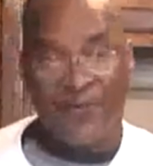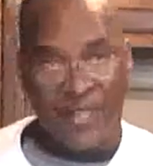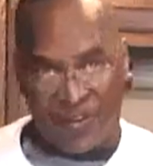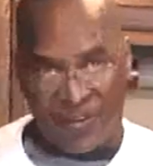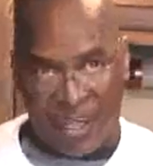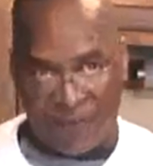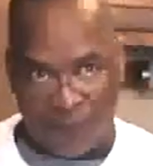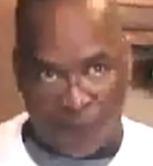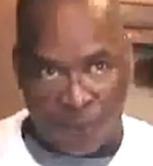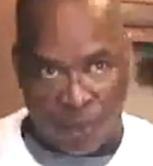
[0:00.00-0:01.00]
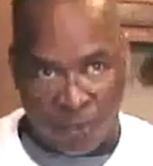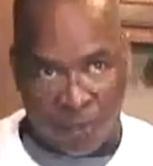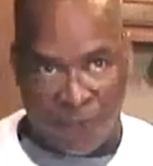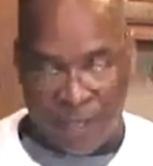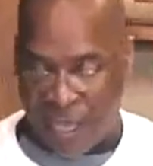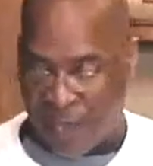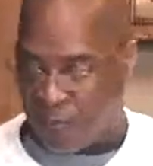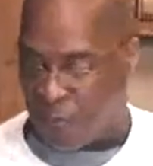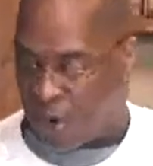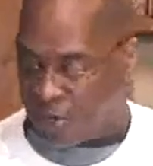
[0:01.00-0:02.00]
That, that's for the egg
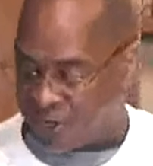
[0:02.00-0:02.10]
wash.